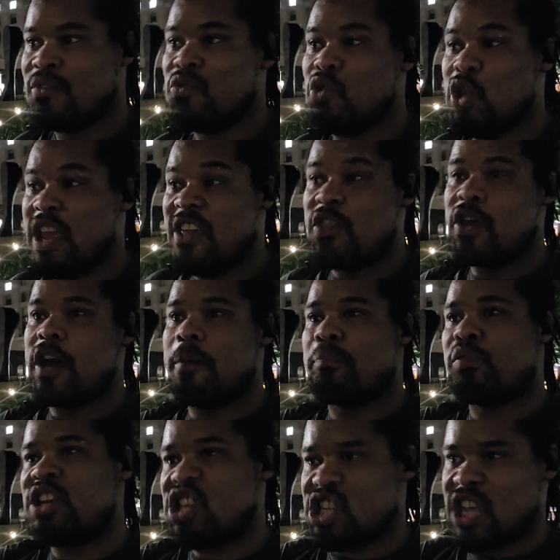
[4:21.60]
You either
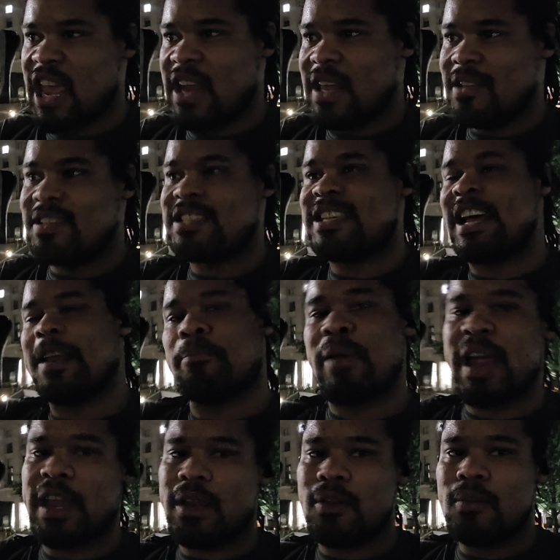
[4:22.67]
appreciate it and
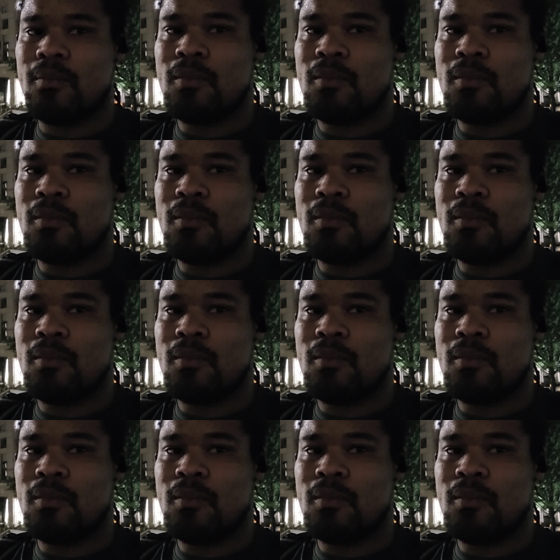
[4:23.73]
celebrate it,